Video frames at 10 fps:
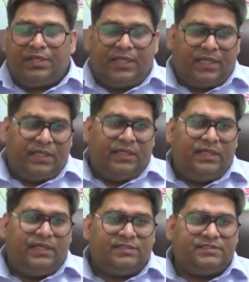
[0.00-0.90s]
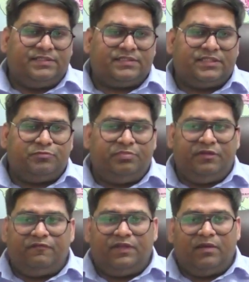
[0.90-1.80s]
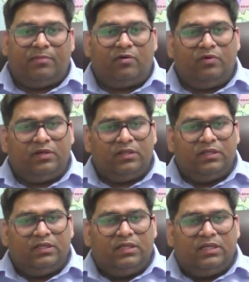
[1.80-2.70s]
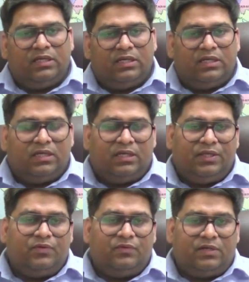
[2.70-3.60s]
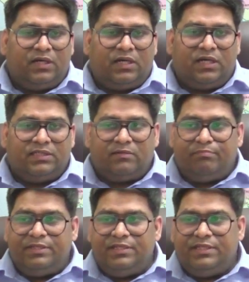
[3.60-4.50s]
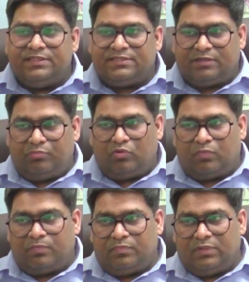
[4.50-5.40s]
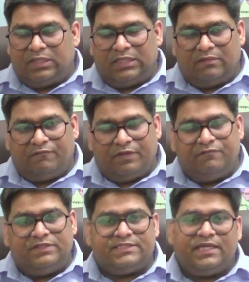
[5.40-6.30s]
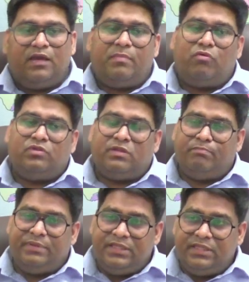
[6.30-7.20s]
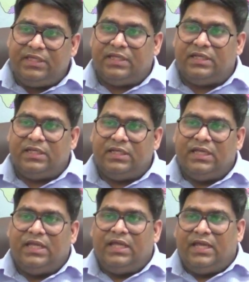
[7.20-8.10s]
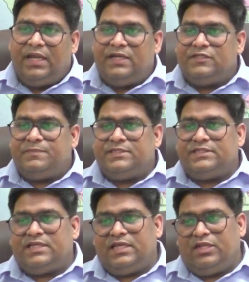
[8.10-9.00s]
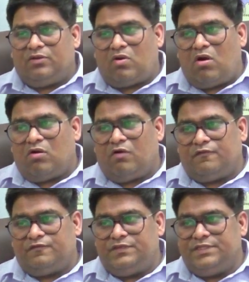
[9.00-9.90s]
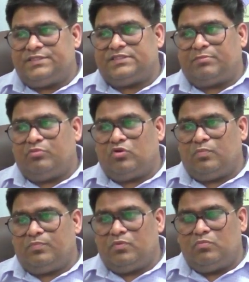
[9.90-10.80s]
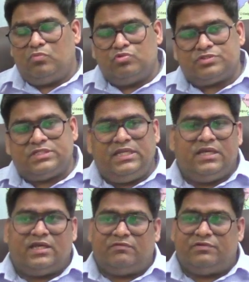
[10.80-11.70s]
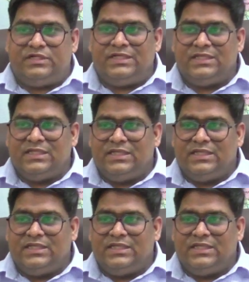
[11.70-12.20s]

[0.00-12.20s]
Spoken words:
Okay, let's discuss briefly about the Vindhyan subgroup. When we say about the Vindhyan, it is basically rock of this subgroup mostly covered